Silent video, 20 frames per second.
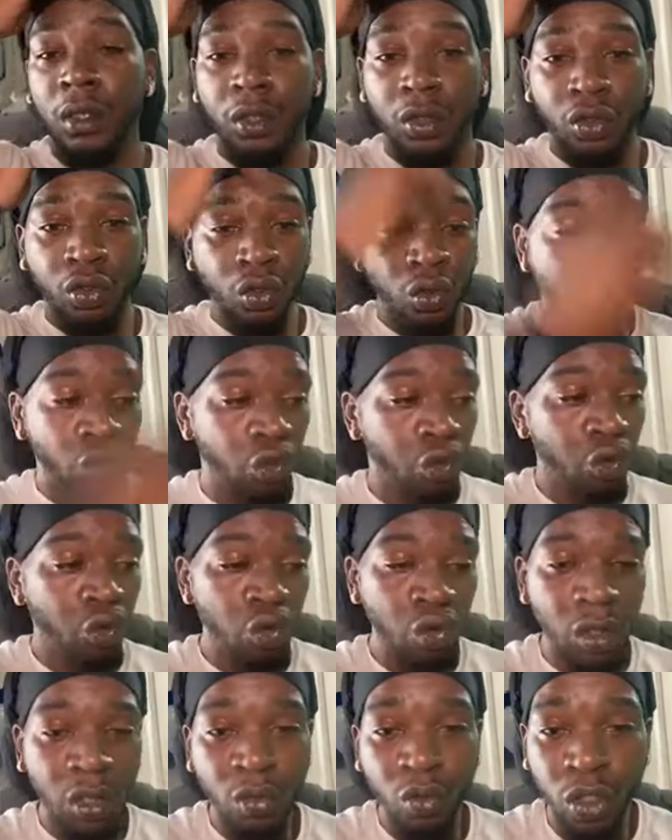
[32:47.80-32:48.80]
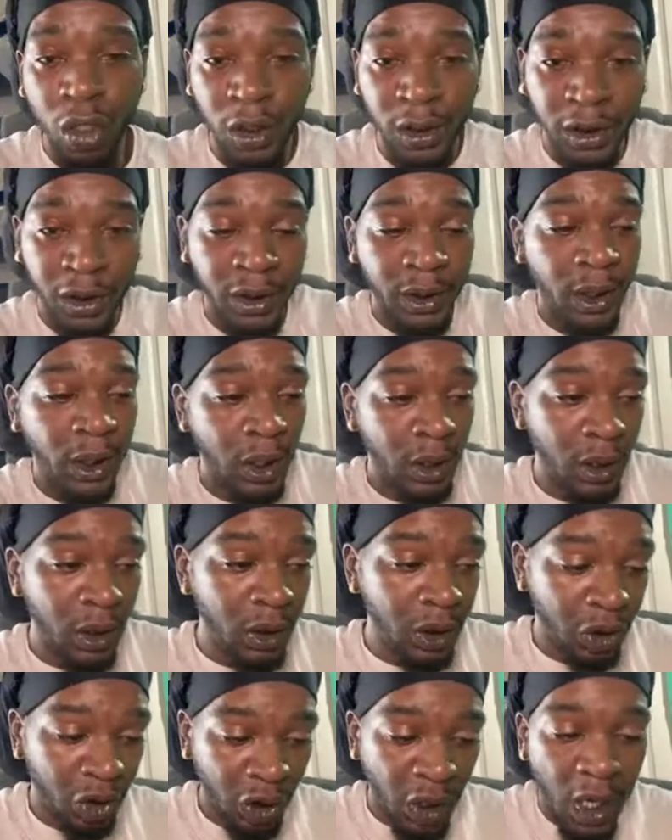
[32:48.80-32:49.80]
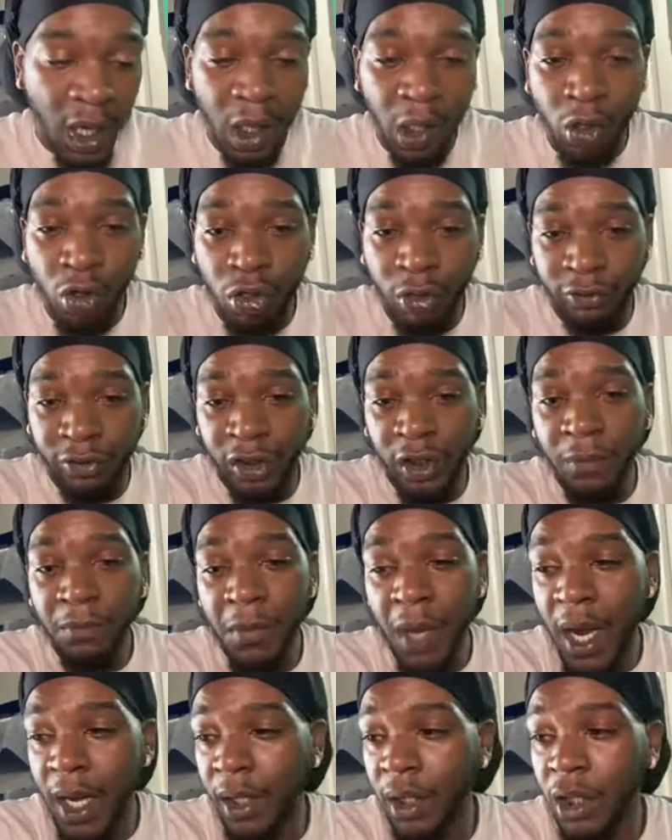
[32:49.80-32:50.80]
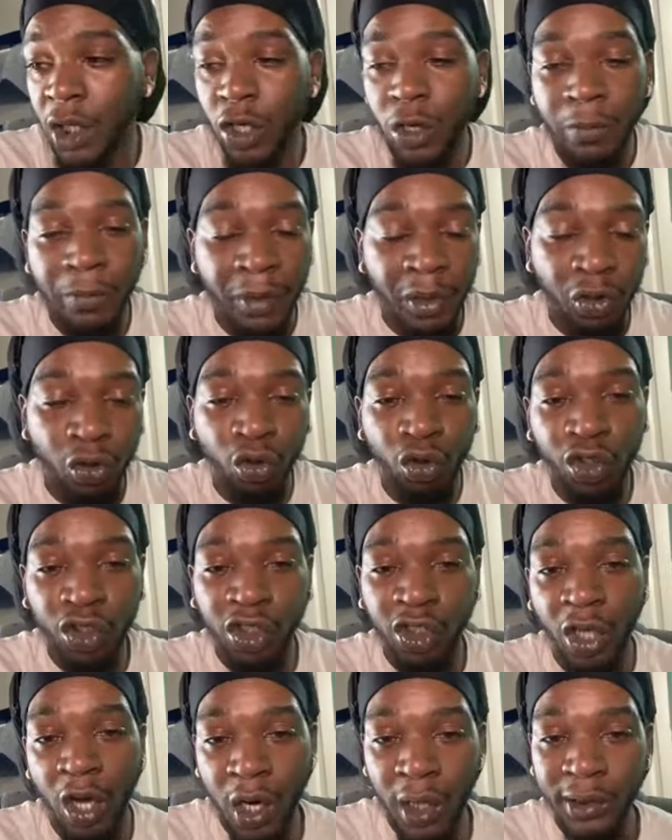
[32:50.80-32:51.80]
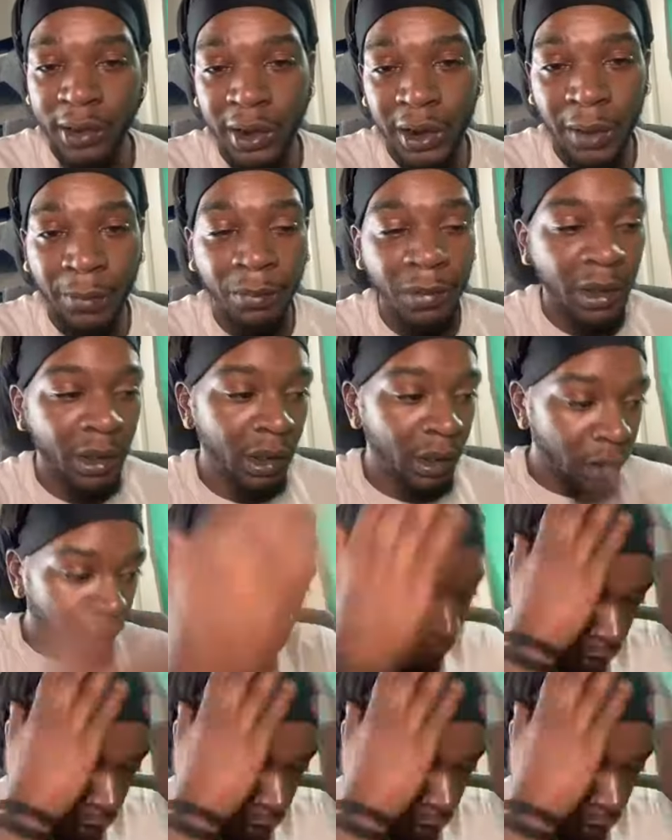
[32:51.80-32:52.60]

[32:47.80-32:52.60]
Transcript: You you don't want to stand in the shadow of somebody helping you start something that